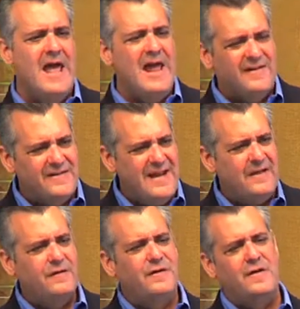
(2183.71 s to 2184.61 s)
It's
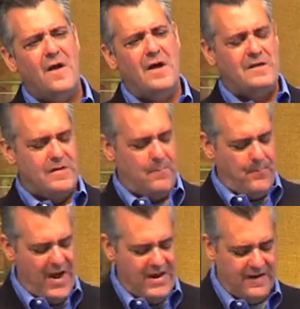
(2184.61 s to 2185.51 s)
necessary to
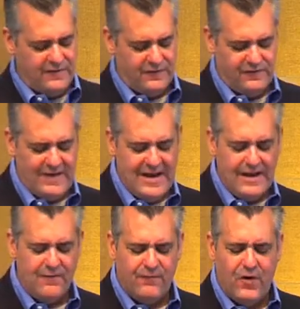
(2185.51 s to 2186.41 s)
punish
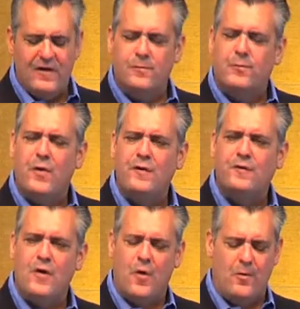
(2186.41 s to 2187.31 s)
Satan for his
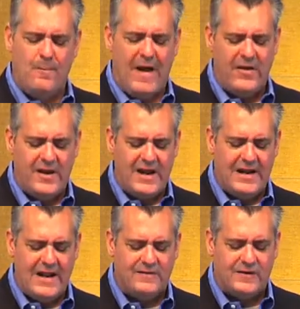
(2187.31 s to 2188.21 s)
personal rebellion
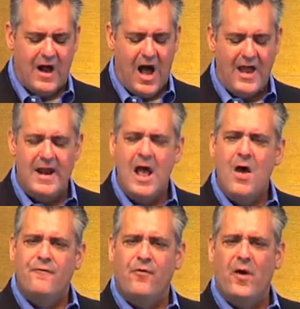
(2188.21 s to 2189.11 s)
against God,
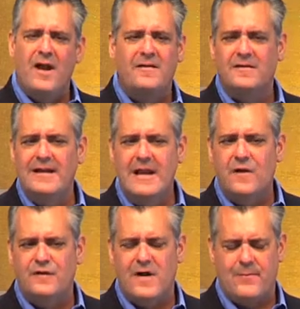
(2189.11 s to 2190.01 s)
for his
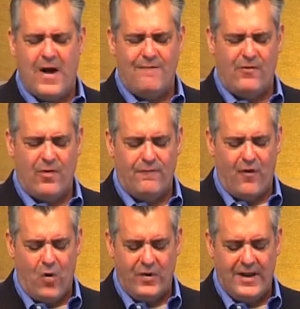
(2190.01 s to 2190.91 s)
leadership of a
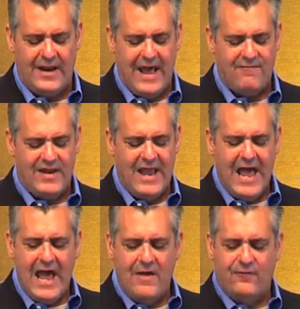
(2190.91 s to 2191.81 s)
revolt in heaven,
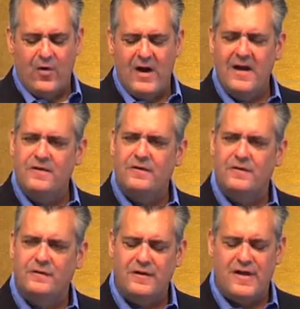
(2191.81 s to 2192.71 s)
and for his
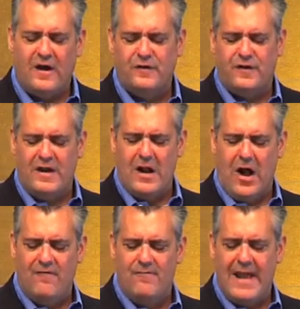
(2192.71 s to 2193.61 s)
seduction
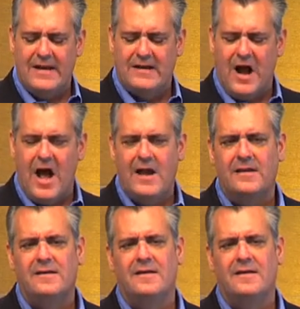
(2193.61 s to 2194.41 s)
of mankind.